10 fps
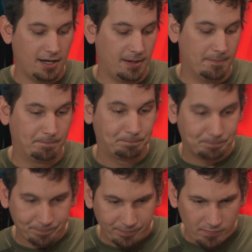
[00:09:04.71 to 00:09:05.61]
um,
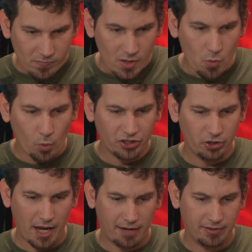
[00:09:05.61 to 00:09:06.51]
once
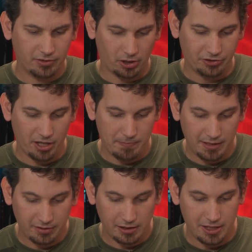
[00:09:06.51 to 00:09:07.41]
you have this all done,
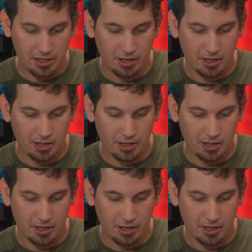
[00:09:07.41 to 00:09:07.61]
basically you